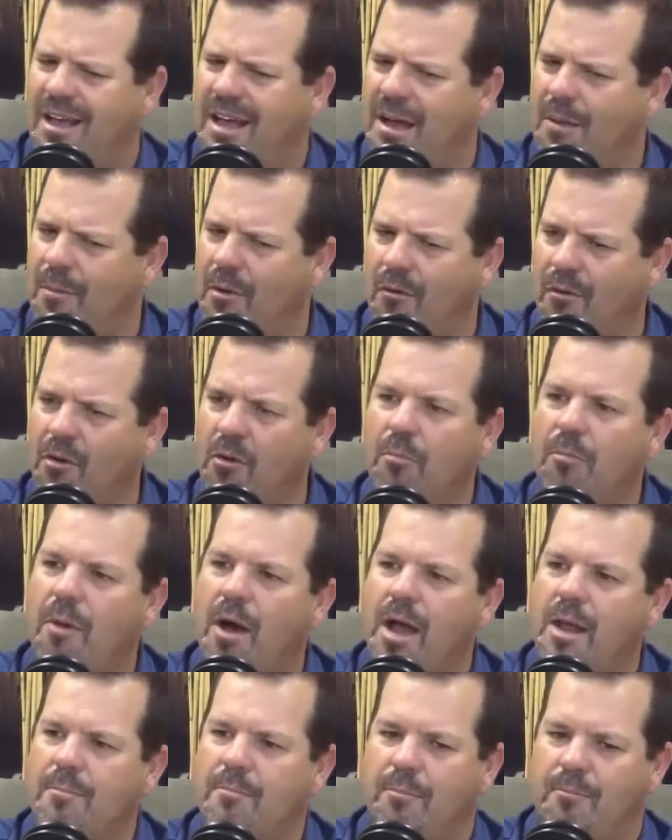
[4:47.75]
I'm a little
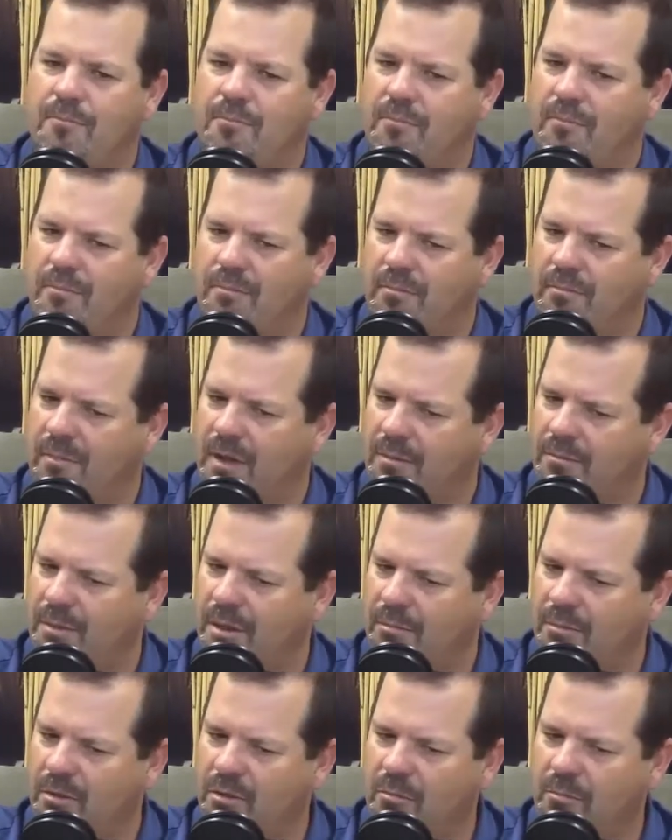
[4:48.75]
mind
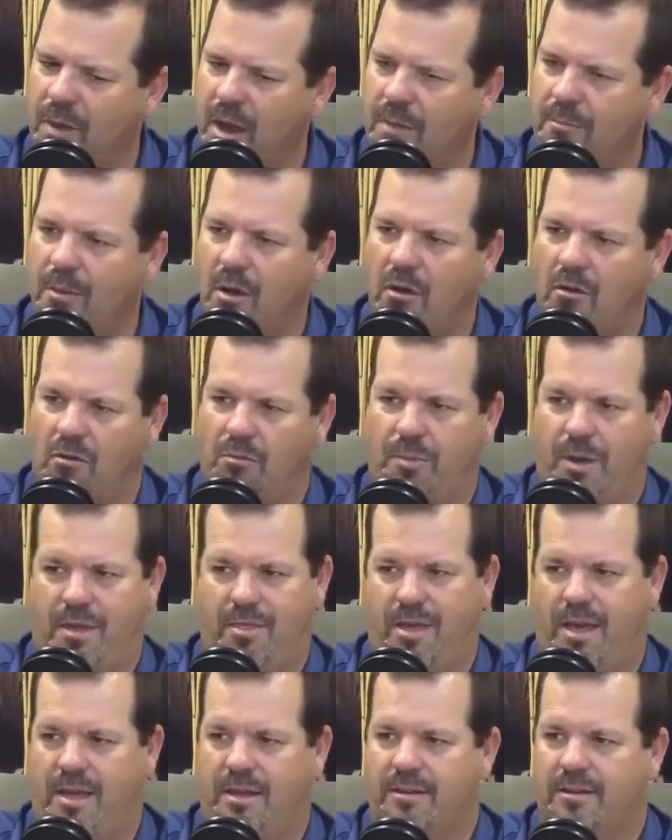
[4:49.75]
boggled by
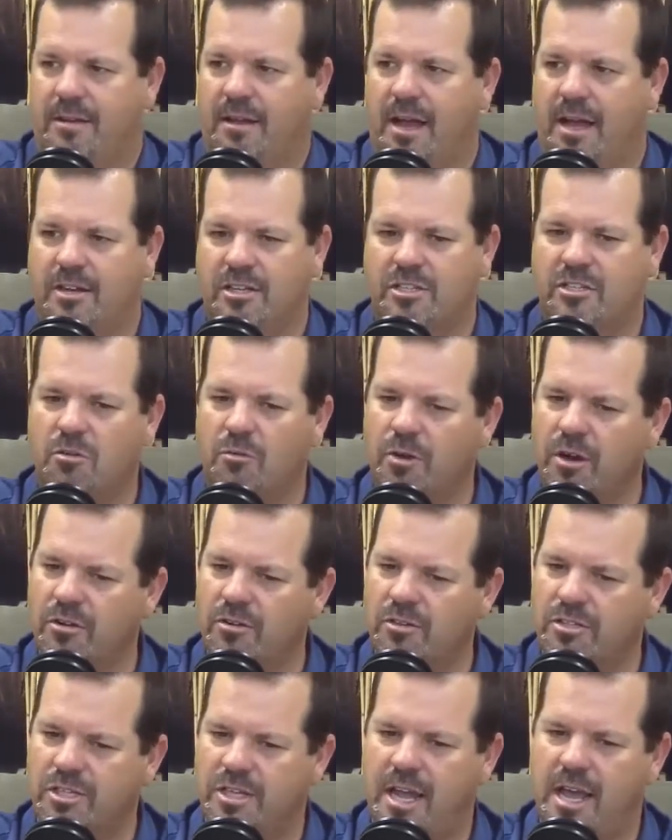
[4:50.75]
that. I just don't
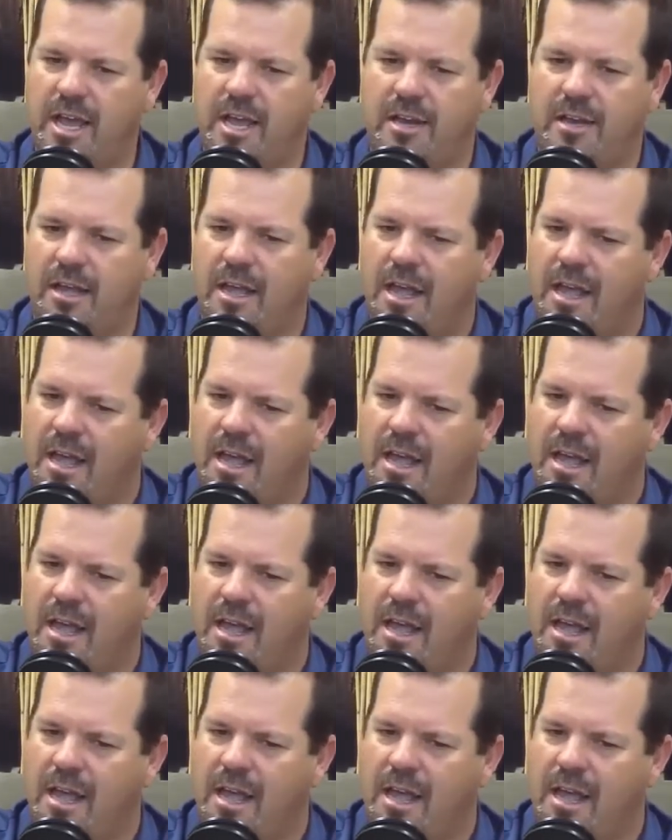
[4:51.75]
understand.